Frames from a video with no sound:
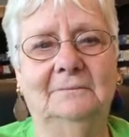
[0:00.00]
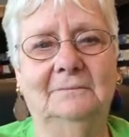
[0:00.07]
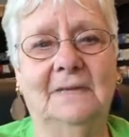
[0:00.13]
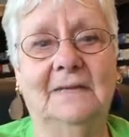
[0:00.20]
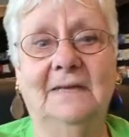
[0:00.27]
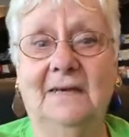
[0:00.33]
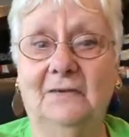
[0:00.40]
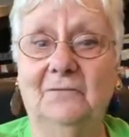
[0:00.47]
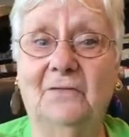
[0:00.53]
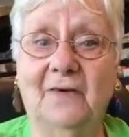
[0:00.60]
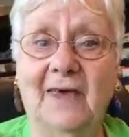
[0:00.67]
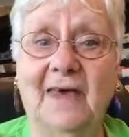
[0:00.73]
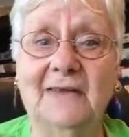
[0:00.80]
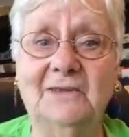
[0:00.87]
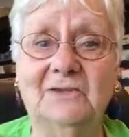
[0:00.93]

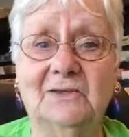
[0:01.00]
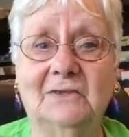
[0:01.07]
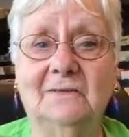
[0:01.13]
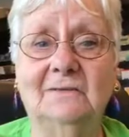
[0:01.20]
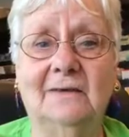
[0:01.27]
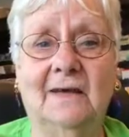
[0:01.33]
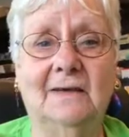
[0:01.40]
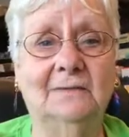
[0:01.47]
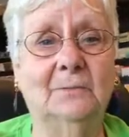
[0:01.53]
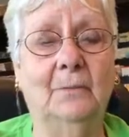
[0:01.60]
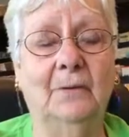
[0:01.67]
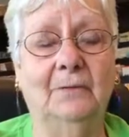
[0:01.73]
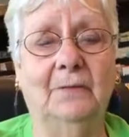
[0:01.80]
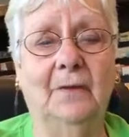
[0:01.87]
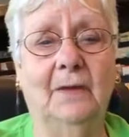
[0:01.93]
identification, like
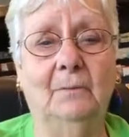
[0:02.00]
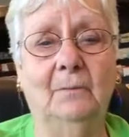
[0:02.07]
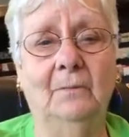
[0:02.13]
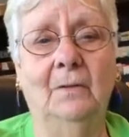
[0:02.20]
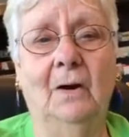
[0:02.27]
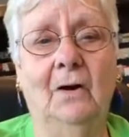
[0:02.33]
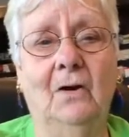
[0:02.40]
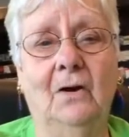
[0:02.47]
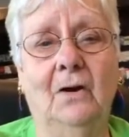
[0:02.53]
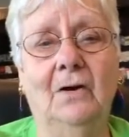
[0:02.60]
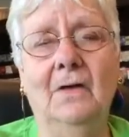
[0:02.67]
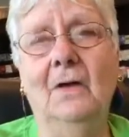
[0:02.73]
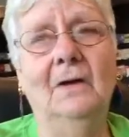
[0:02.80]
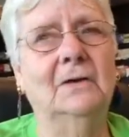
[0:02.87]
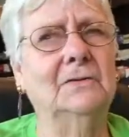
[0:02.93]
where they are,
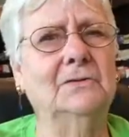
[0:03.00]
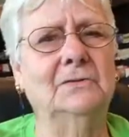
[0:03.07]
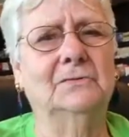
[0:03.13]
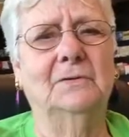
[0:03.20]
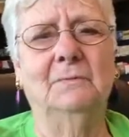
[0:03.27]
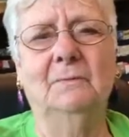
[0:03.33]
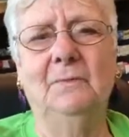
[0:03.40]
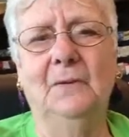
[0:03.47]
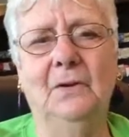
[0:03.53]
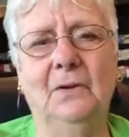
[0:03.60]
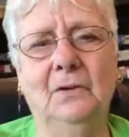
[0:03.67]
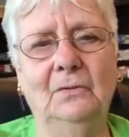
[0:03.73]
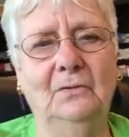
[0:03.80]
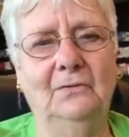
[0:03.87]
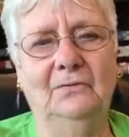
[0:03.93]
because there's some
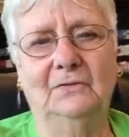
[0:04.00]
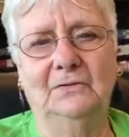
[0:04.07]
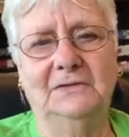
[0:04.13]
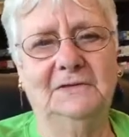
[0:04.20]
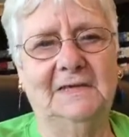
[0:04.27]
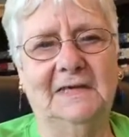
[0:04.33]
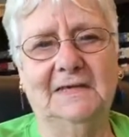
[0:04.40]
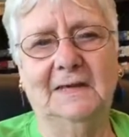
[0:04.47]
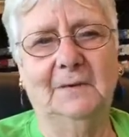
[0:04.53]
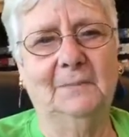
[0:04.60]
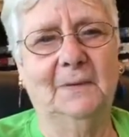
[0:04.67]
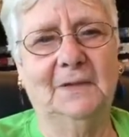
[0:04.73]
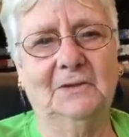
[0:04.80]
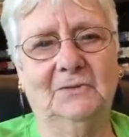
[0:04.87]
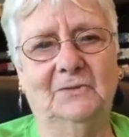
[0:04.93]
beautiful scenic
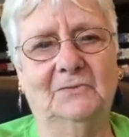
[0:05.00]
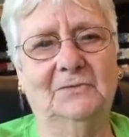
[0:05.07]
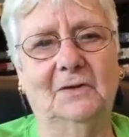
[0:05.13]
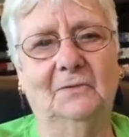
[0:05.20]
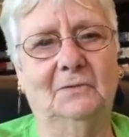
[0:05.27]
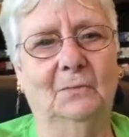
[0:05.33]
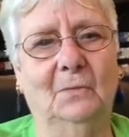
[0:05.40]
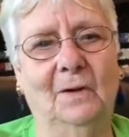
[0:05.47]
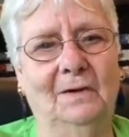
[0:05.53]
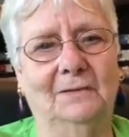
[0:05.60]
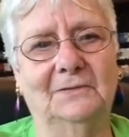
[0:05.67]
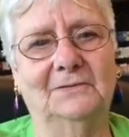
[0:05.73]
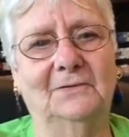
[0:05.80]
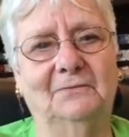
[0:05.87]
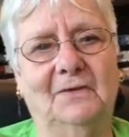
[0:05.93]
pictures on the
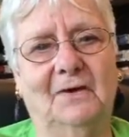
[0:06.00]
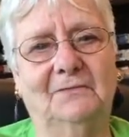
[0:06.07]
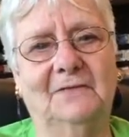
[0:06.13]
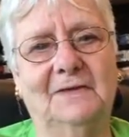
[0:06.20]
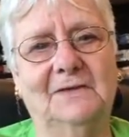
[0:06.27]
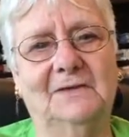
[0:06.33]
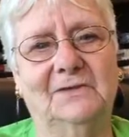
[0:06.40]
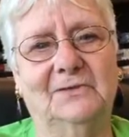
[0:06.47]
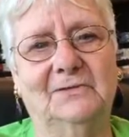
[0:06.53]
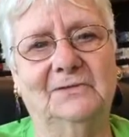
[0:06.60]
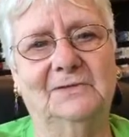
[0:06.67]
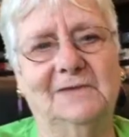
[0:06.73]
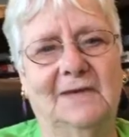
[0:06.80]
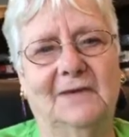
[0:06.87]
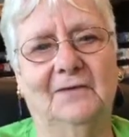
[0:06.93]
walls of our visitor
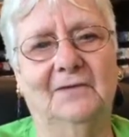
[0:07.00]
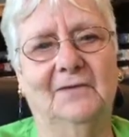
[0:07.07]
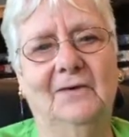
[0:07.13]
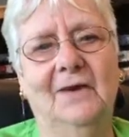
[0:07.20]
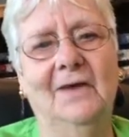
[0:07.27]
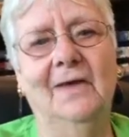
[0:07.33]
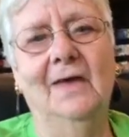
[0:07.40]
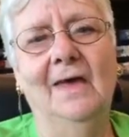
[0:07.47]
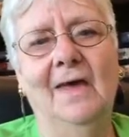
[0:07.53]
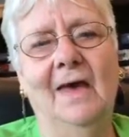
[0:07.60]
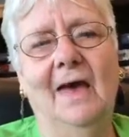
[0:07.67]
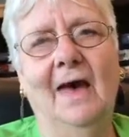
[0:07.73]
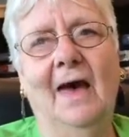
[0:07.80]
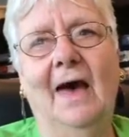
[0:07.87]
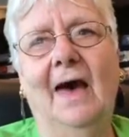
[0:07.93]
center.
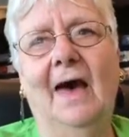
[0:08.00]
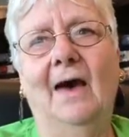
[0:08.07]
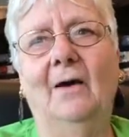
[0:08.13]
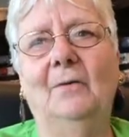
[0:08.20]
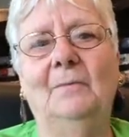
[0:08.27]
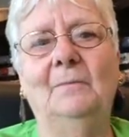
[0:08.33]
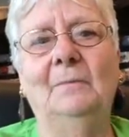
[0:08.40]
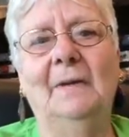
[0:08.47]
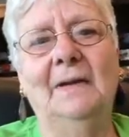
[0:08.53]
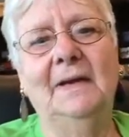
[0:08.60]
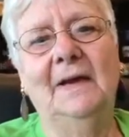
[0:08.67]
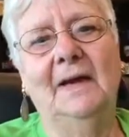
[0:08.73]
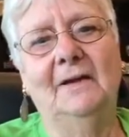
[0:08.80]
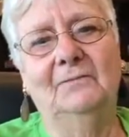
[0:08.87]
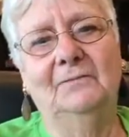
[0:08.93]
I hope
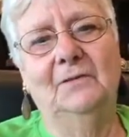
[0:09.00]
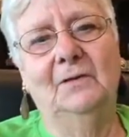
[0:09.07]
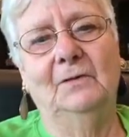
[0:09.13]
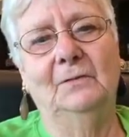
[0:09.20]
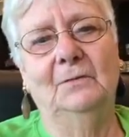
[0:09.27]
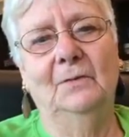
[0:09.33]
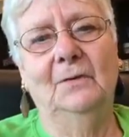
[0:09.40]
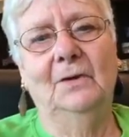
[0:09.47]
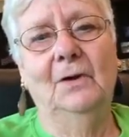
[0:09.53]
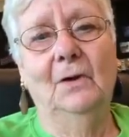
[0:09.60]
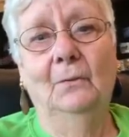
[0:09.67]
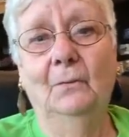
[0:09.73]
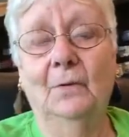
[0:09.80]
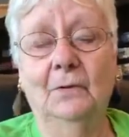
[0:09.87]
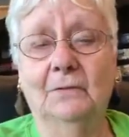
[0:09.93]
many of you
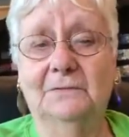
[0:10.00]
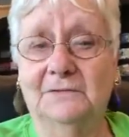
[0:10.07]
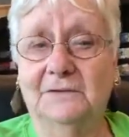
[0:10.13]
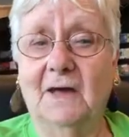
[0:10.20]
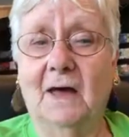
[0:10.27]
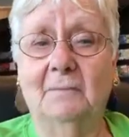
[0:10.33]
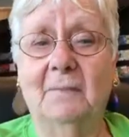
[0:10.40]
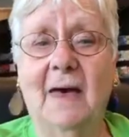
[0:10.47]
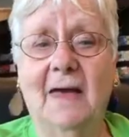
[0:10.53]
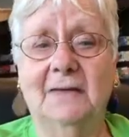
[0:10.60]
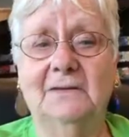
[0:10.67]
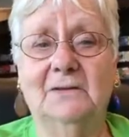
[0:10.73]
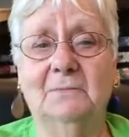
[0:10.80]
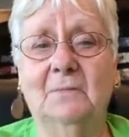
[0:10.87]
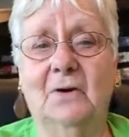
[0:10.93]
will stop
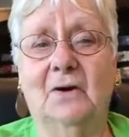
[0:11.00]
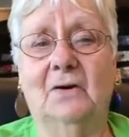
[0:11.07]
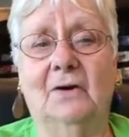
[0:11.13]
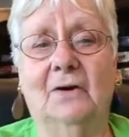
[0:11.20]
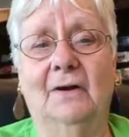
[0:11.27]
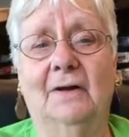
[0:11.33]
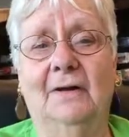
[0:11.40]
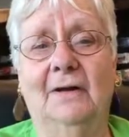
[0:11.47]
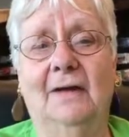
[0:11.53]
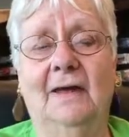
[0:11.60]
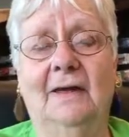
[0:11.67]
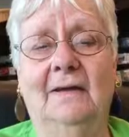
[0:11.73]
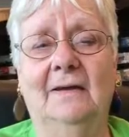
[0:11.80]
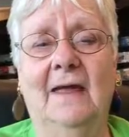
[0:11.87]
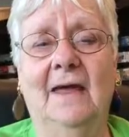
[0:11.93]
by tomorrow
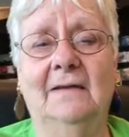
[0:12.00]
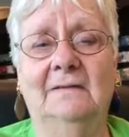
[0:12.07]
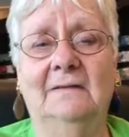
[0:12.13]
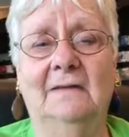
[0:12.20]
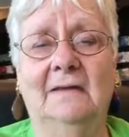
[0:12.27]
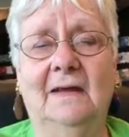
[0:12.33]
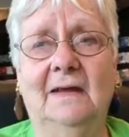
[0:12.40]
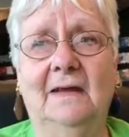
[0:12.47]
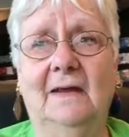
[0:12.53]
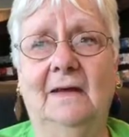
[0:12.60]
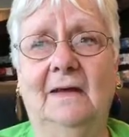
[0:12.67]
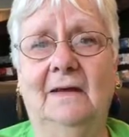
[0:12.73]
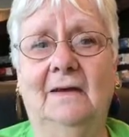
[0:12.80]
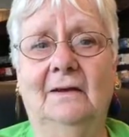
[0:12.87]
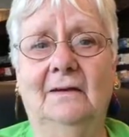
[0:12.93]
at
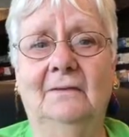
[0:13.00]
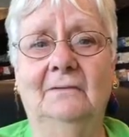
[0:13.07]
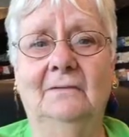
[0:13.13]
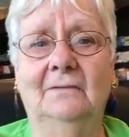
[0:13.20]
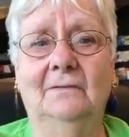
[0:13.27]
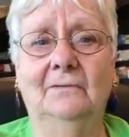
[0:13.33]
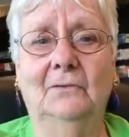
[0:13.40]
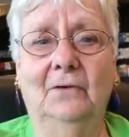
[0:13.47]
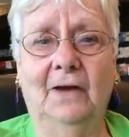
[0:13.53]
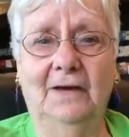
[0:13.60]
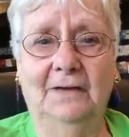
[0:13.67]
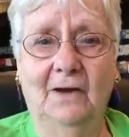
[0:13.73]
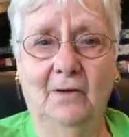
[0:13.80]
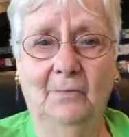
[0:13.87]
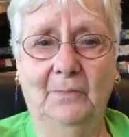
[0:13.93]
the
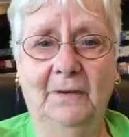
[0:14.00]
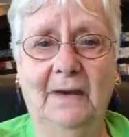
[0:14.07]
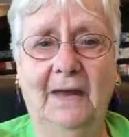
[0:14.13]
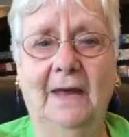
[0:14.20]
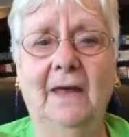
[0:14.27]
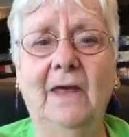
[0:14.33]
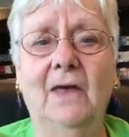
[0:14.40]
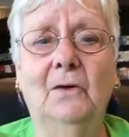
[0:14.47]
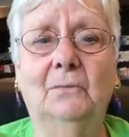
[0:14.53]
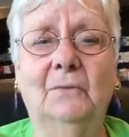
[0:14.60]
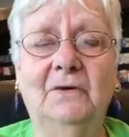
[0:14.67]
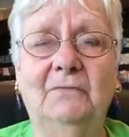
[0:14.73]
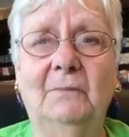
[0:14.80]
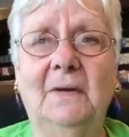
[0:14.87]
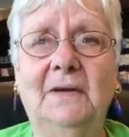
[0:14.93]
grand opening.
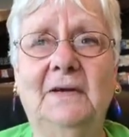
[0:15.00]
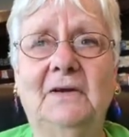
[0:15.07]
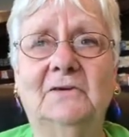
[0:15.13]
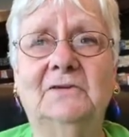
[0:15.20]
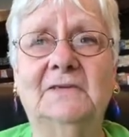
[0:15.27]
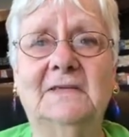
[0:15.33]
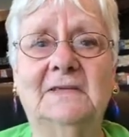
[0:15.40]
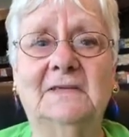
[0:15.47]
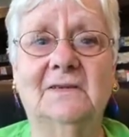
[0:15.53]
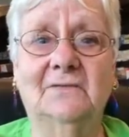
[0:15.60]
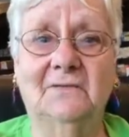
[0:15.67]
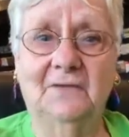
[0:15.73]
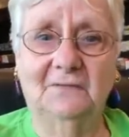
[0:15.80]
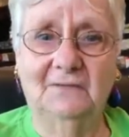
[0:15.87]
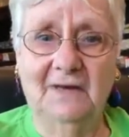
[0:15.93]
We've been here since the
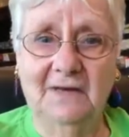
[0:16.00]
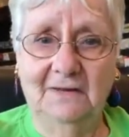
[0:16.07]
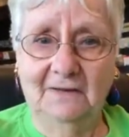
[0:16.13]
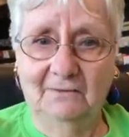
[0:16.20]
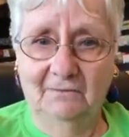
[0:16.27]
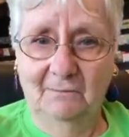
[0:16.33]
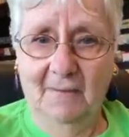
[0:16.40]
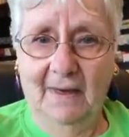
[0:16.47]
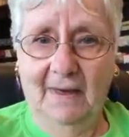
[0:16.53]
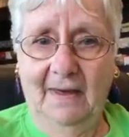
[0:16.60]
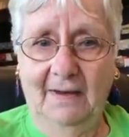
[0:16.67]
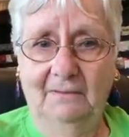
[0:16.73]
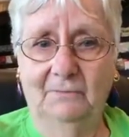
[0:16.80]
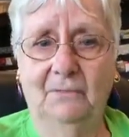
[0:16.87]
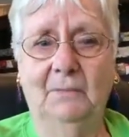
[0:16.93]
15th of
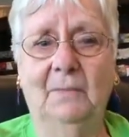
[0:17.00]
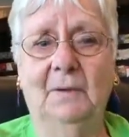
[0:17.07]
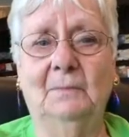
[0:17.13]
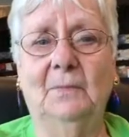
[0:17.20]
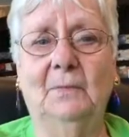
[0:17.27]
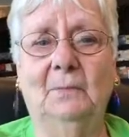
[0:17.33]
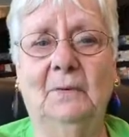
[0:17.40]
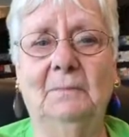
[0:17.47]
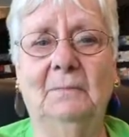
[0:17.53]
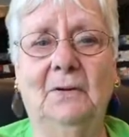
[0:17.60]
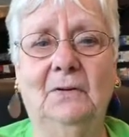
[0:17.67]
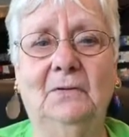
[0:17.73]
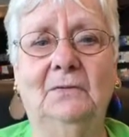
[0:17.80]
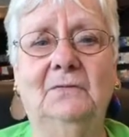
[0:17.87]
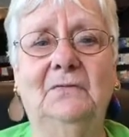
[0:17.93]
May. Remember, we
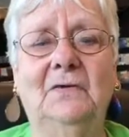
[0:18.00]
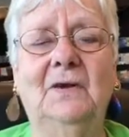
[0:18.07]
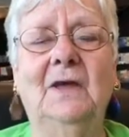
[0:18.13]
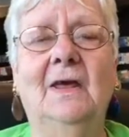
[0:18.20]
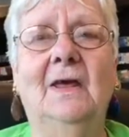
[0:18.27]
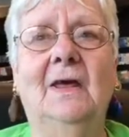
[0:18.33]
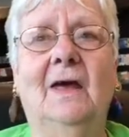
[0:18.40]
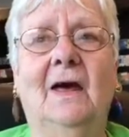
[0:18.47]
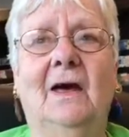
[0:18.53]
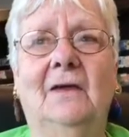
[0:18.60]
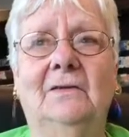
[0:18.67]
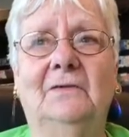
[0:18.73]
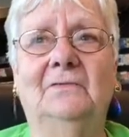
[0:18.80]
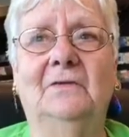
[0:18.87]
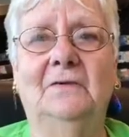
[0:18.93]
moved
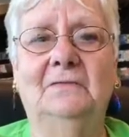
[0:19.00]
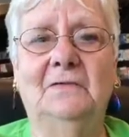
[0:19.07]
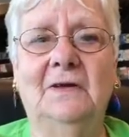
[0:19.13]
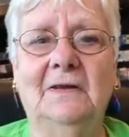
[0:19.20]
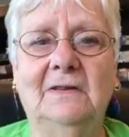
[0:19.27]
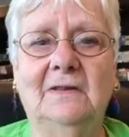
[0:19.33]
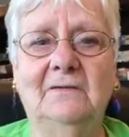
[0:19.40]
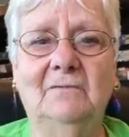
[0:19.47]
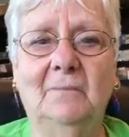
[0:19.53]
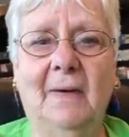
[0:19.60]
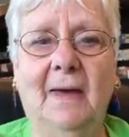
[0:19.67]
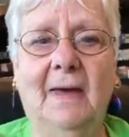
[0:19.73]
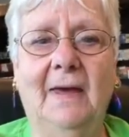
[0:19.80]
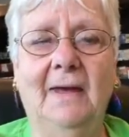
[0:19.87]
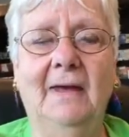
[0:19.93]
on the 15th of
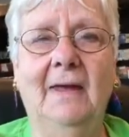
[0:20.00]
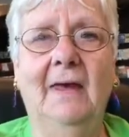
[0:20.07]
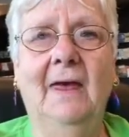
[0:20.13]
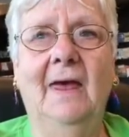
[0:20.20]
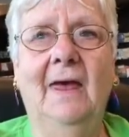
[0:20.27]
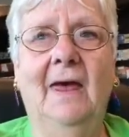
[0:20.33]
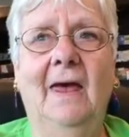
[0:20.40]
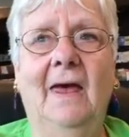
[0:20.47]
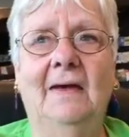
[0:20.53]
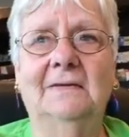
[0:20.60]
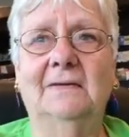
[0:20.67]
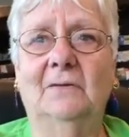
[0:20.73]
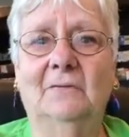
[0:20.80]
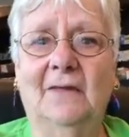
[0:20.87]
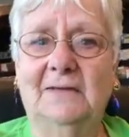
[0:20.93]
May, and
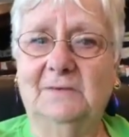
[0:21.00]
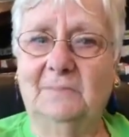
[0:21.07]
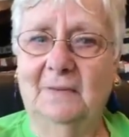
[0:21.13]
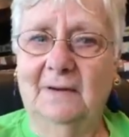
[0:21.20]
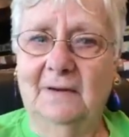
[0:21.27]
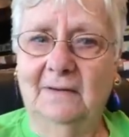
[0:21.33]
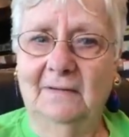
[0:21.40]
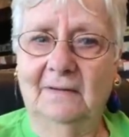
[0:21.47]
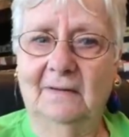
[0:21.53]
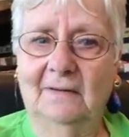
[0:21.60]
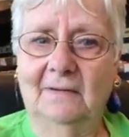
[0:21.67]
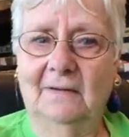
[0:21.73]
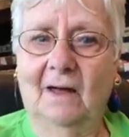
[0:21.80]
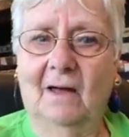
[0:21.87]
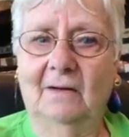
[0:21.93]
so that's been
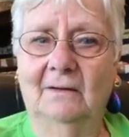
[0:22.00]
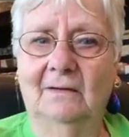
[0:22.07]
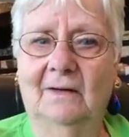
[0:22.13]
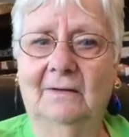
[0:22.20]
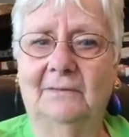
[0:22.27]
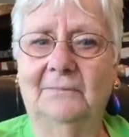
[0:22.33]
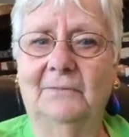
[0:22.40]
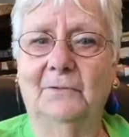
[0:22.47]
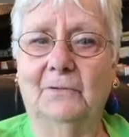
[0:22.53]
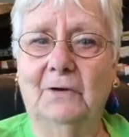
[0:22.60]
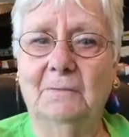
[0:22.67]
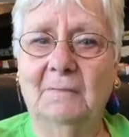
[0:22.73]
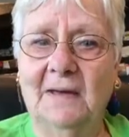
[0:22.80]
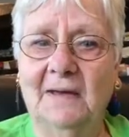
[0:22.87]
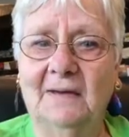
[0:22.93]

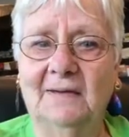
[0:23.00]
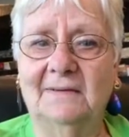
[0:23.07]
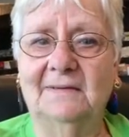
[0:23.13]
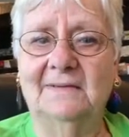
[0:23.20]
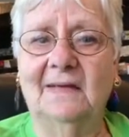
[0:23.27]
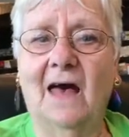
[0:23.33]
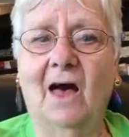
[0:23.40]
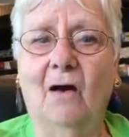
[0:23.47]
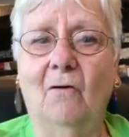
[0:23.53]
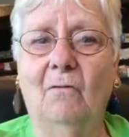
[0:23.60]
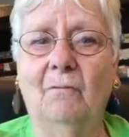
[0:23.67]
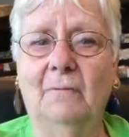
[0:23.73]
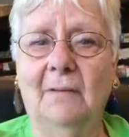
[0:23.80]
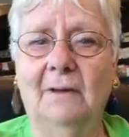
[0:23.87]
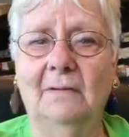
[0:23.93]
3 months,
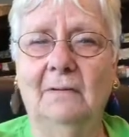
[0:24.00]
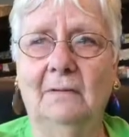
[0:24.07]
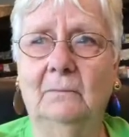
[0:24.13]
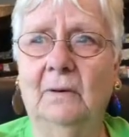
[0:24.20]
almost